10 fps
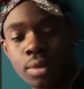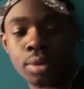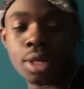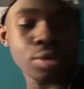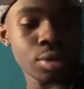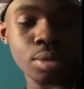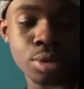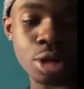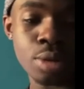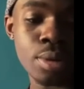That's what I'm
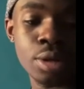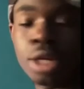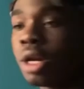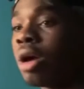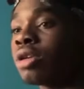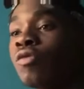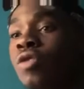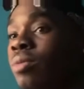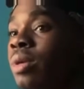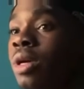talking about. Then all the
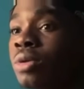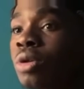females